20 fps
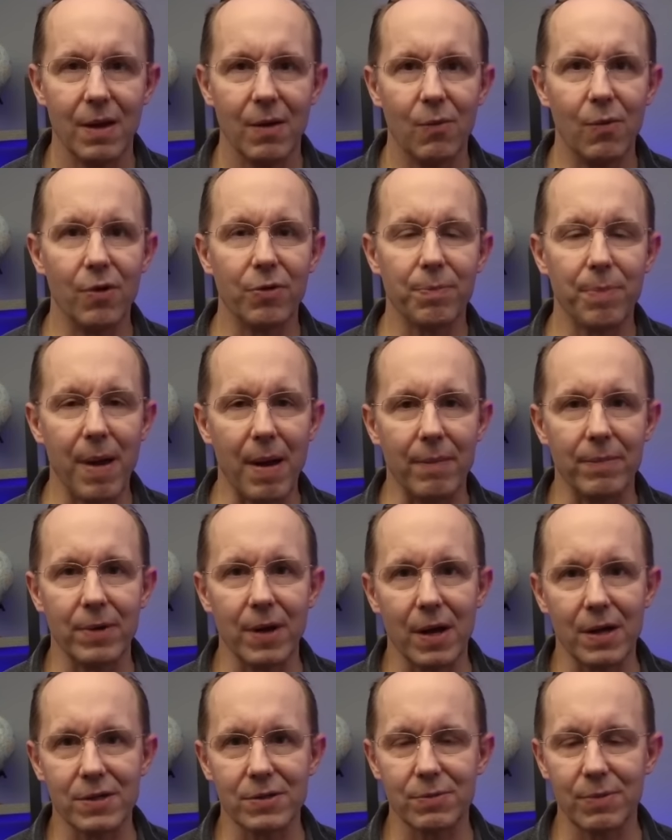With
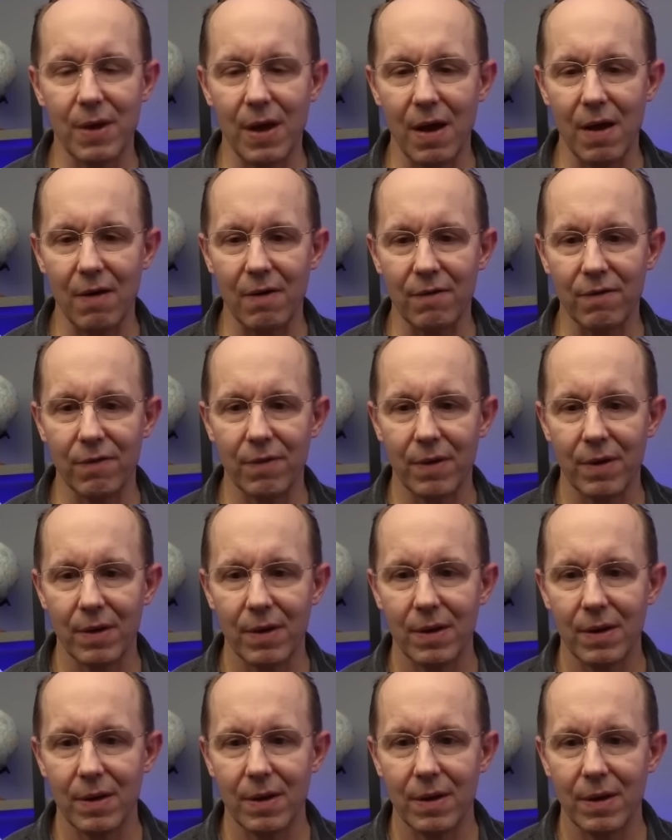PEMDAS, we have
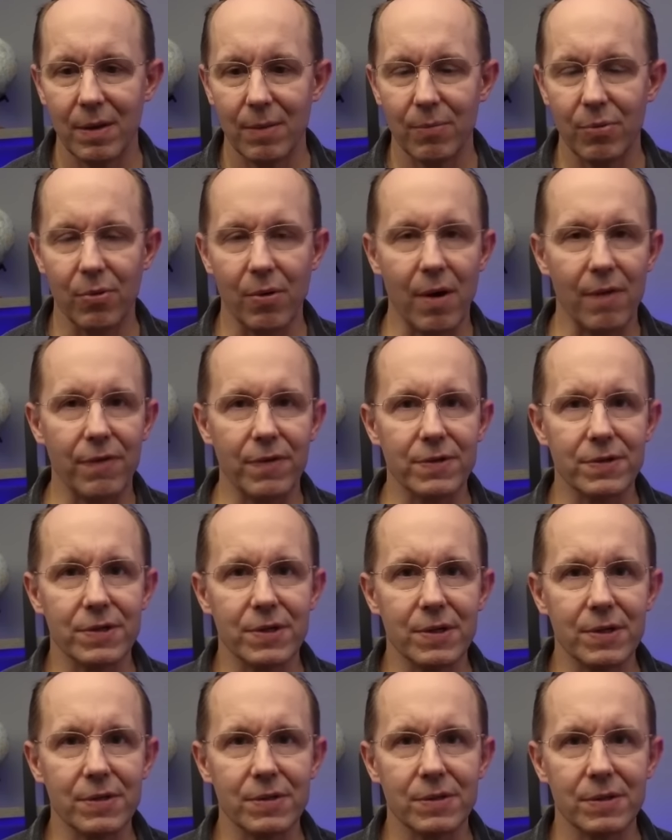
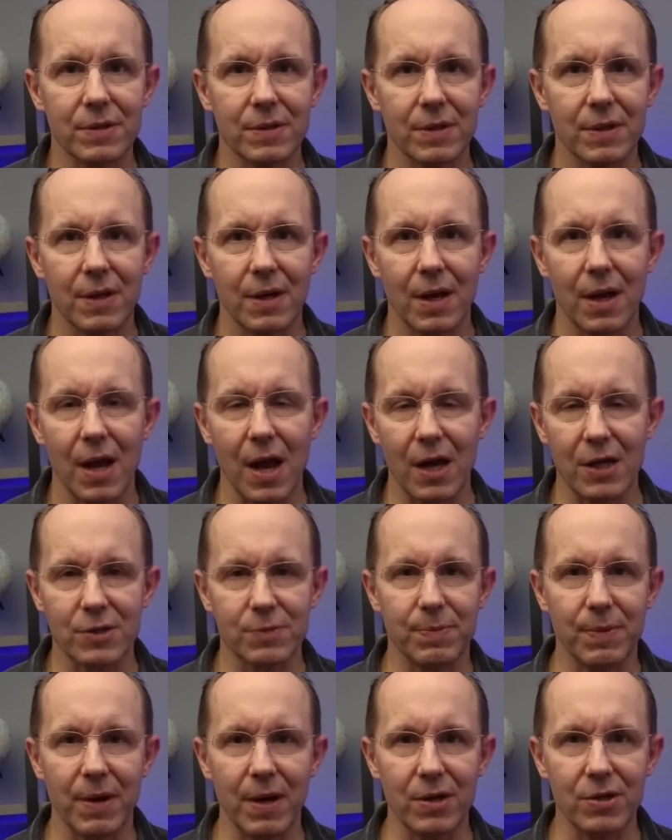parentheses,
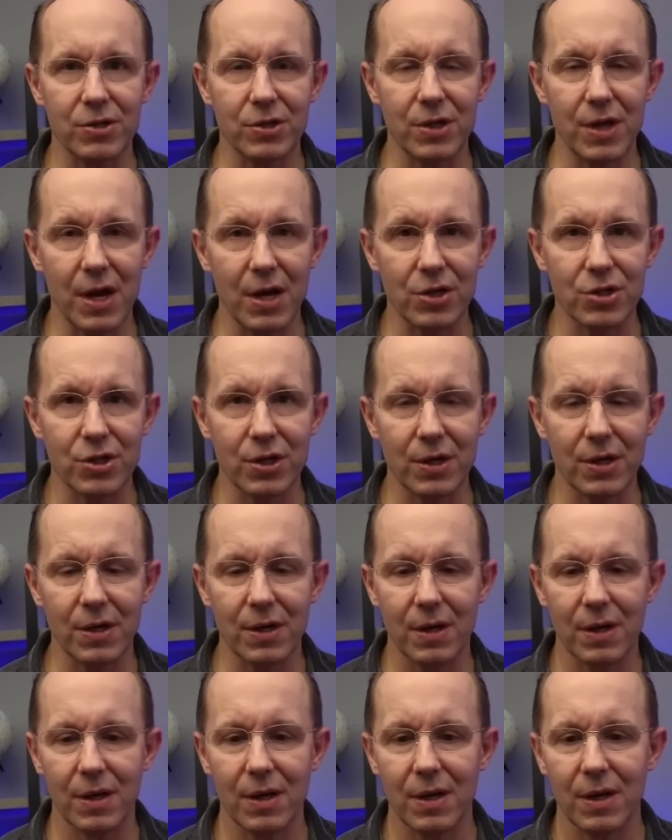exponentiation,
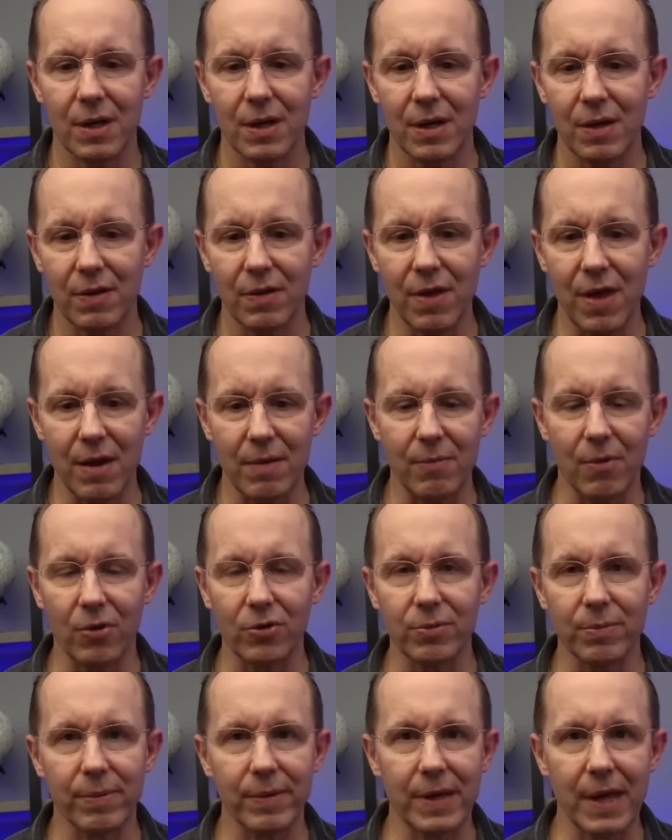then
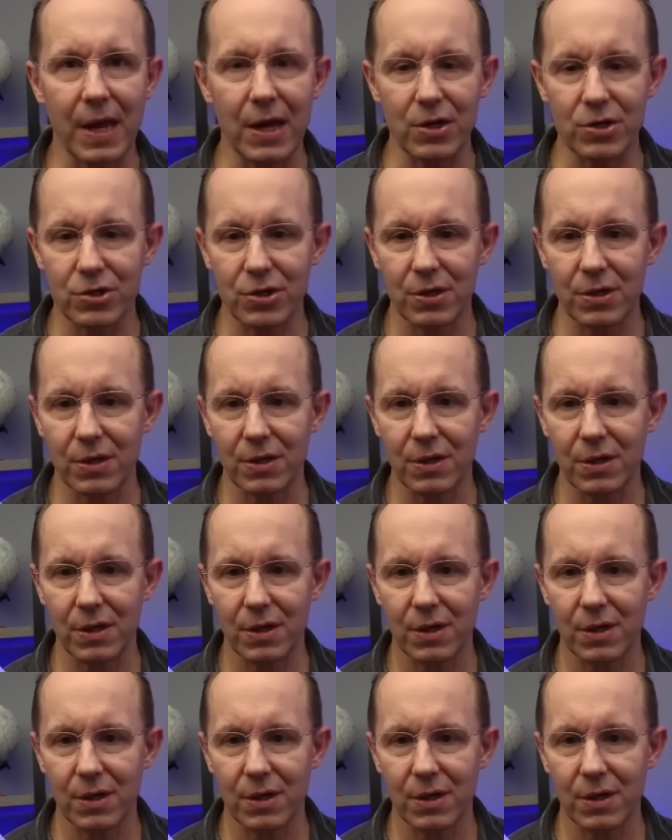multiplication.